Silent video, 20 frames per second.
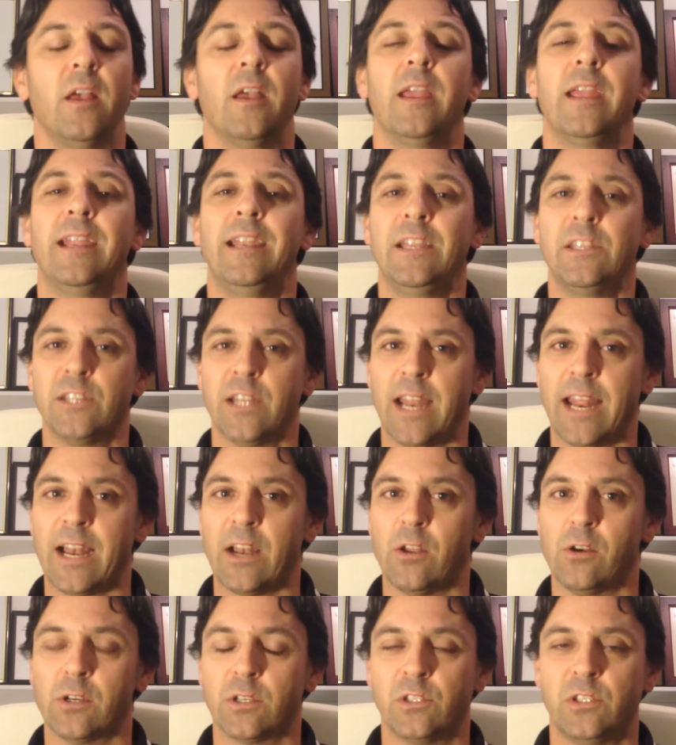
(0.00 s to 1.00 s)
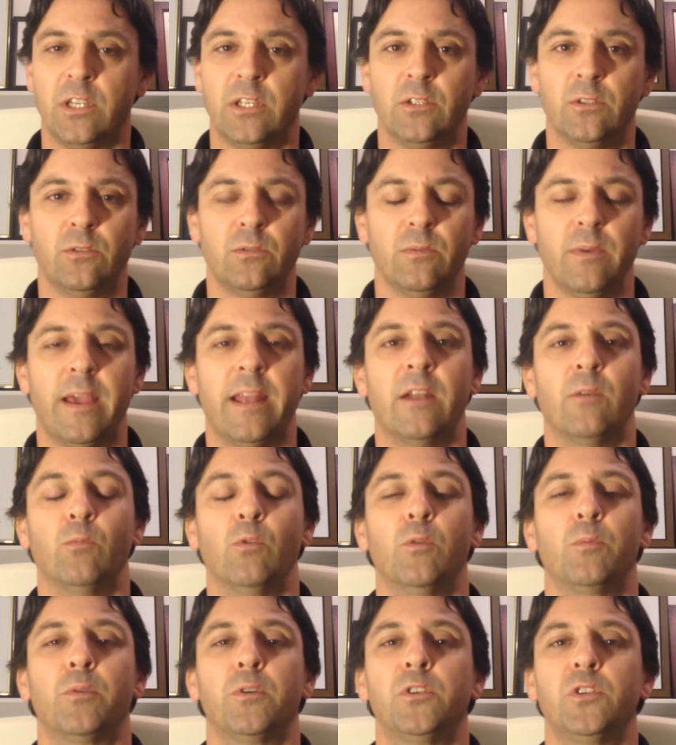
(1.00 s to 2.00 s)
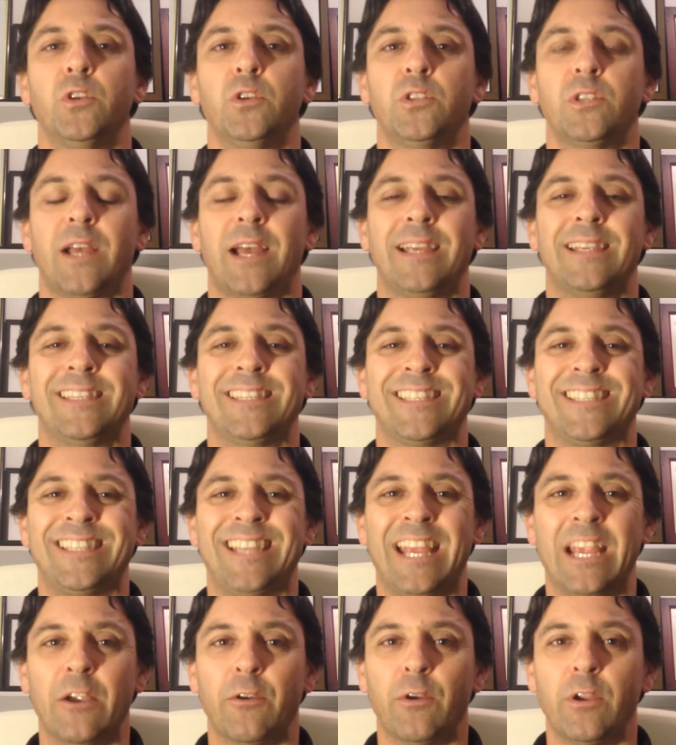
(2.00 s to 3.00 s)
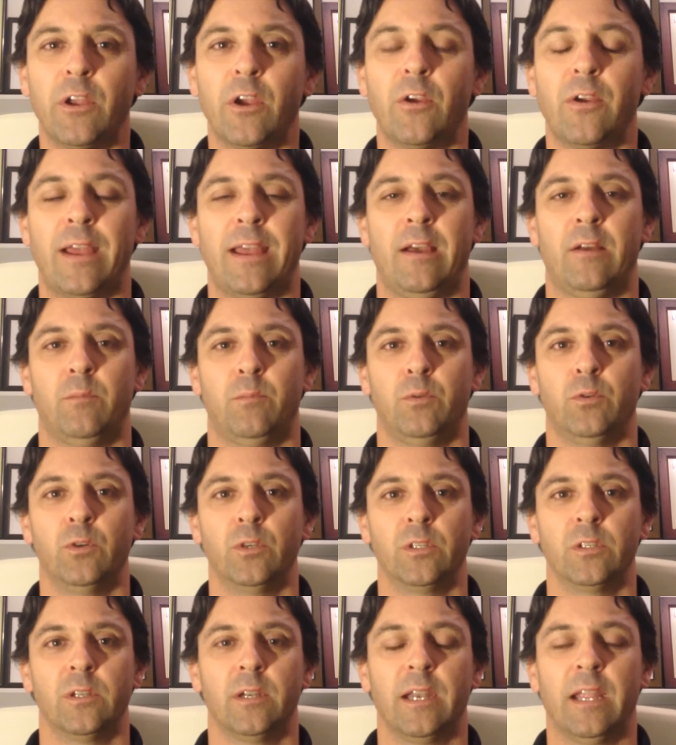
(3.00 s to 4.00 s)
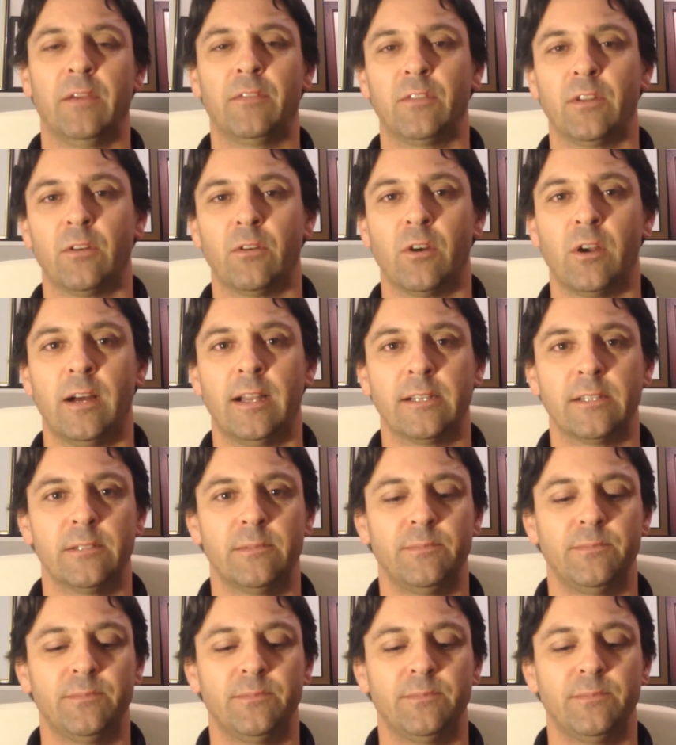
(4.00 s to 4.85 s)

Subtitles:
It is an analogue signal, and it will produce a stereo output, left and right.